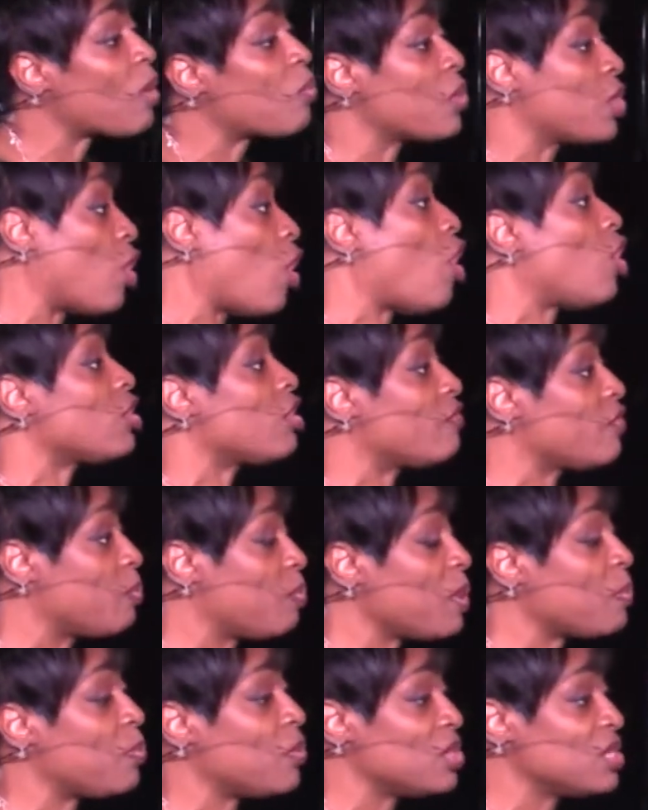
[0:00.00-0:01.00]
with all of the
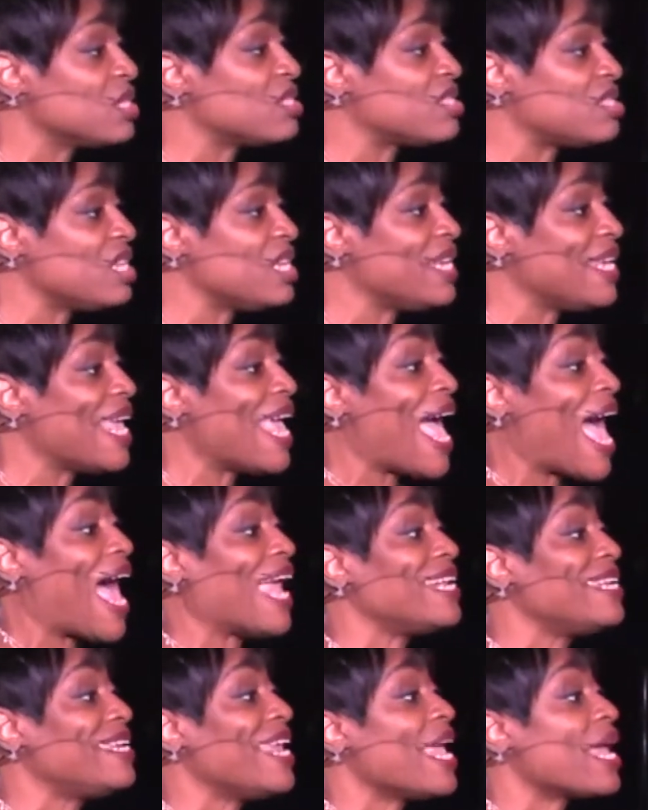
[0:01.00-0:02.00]
people in the city,
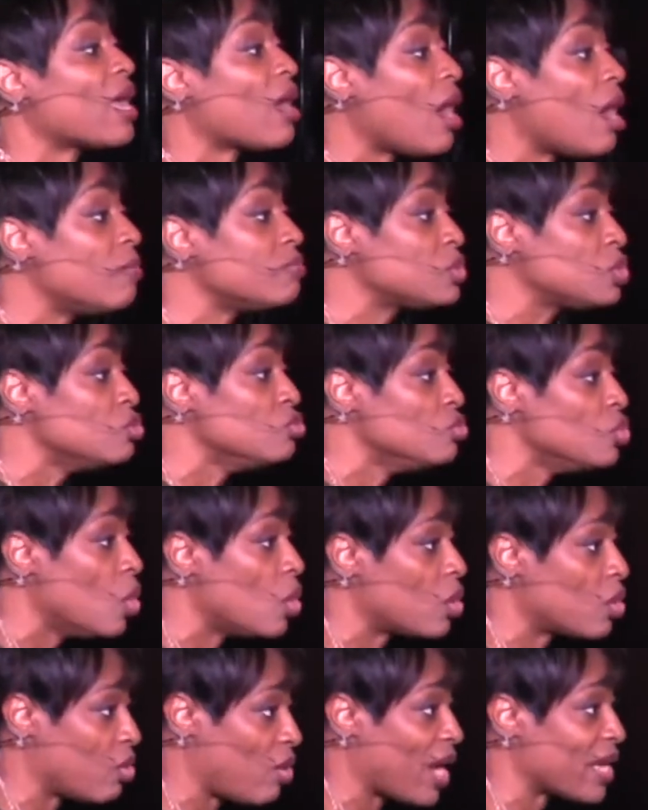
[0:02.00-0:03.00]
and they come to know
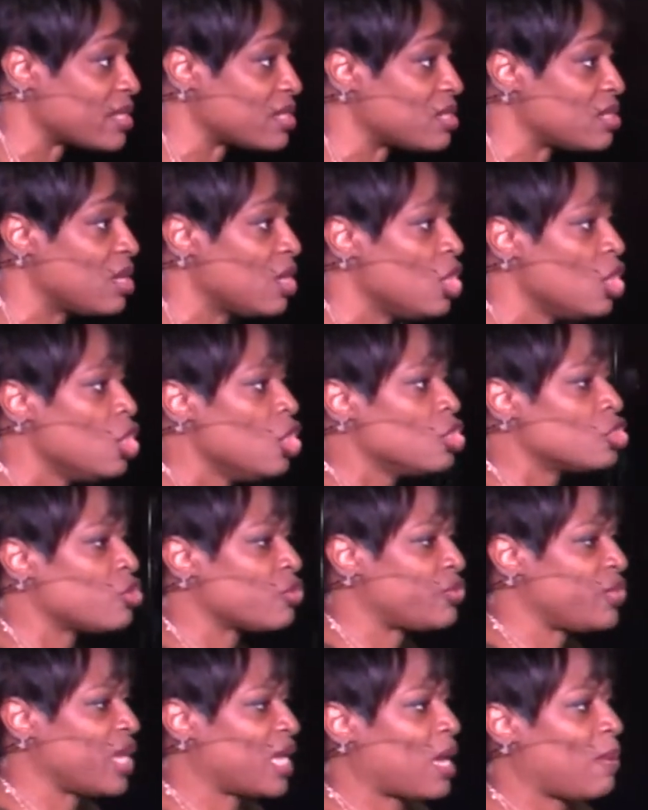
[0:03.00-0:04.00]
Christ. So
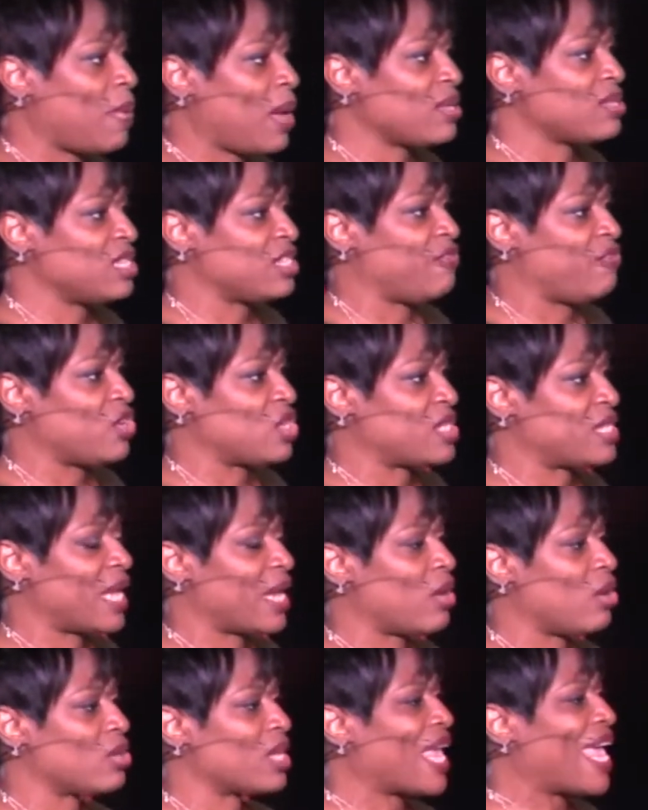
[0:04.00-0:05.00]
think about this for a
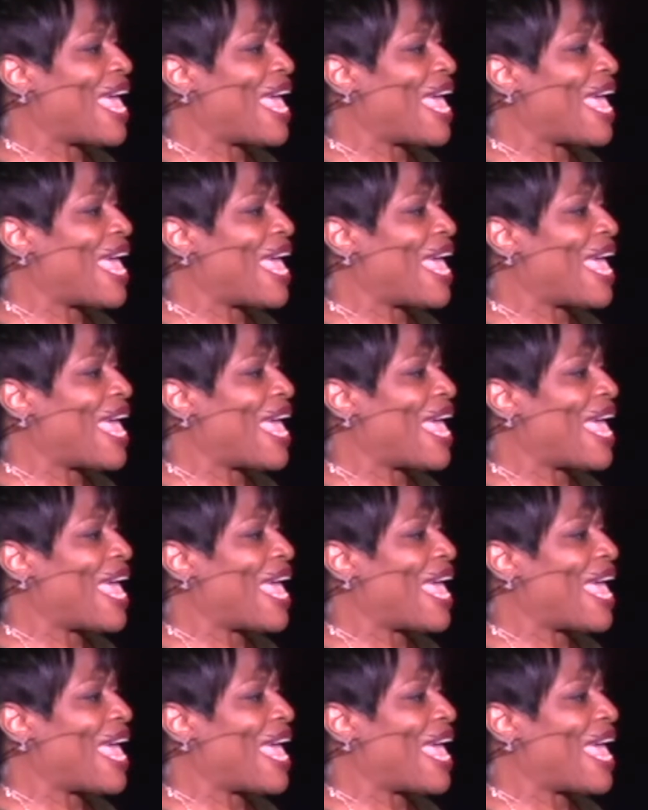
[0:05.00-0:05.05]
second.